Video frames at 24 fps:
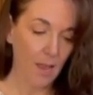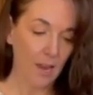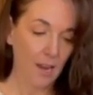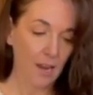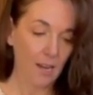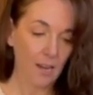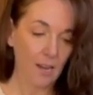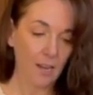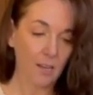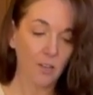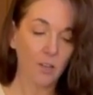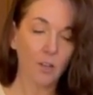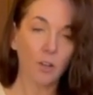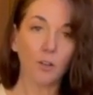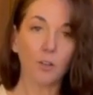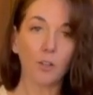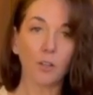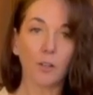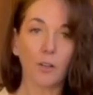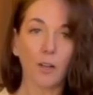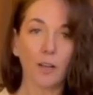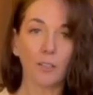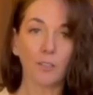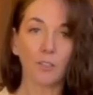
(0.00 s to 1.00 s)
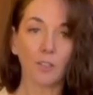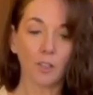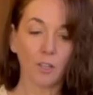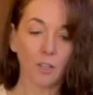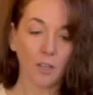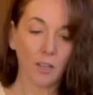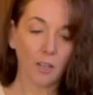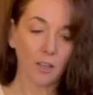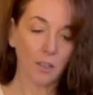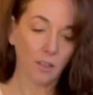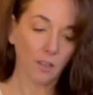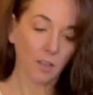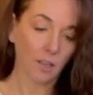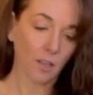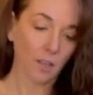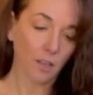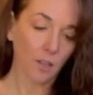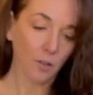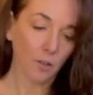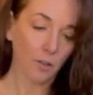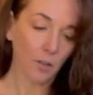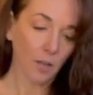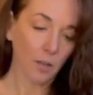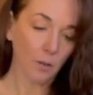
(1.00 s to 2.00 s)
And I know you guys are gonna think
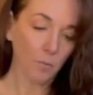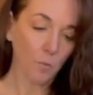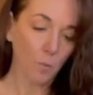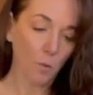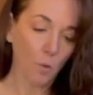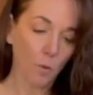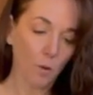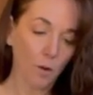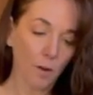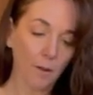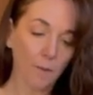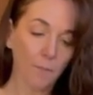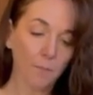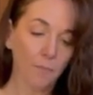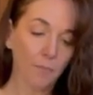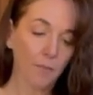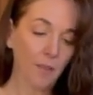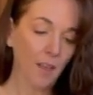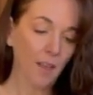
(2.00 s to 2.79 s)
you need more,